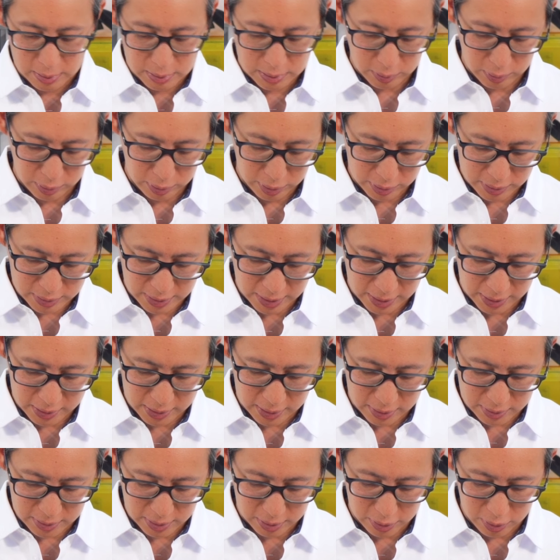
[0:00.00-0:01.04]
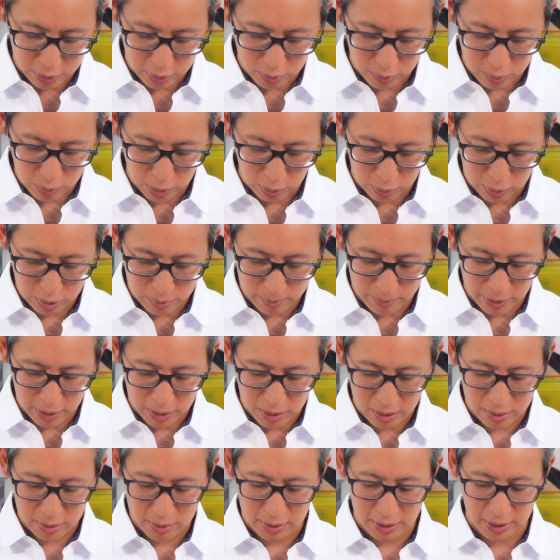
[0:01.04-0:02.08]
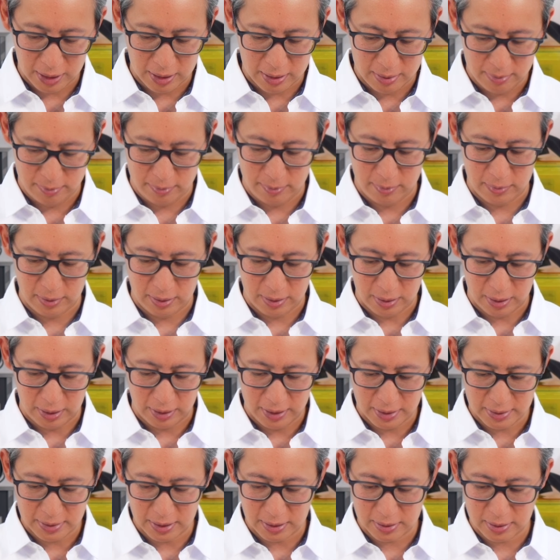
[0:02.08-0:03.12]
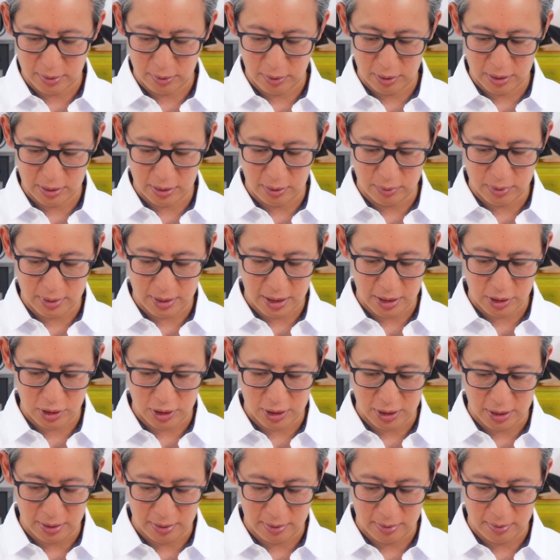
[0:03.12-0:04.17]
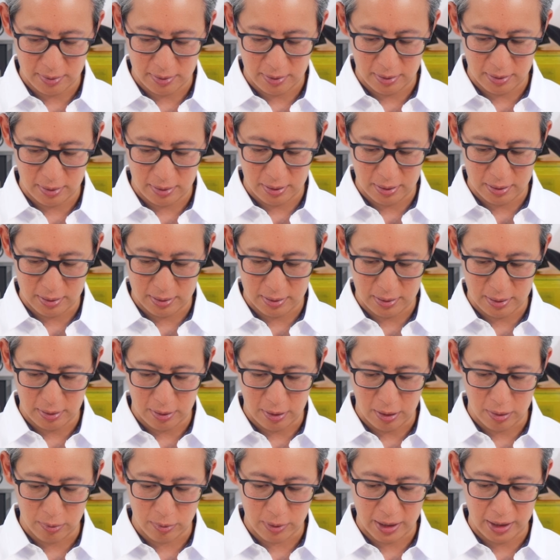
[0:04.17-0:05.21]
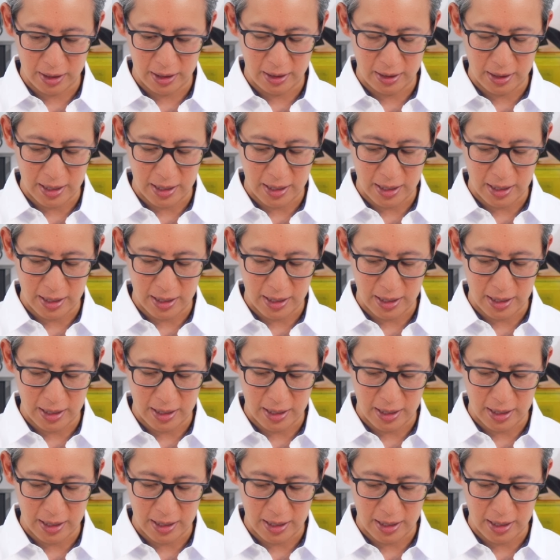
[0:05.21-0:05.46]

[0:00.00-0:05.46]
So it looks like there's a little roller ball, and I guess as soon as you touch it, it already